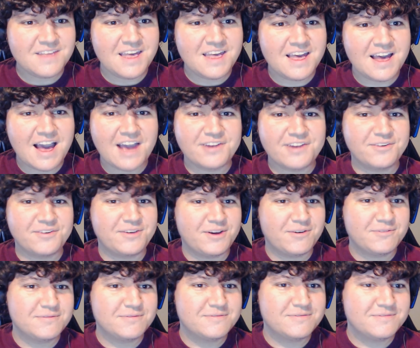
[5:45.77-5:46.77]
i don't know
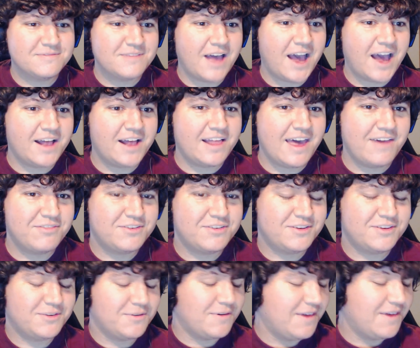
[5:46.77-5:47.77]
i'll have to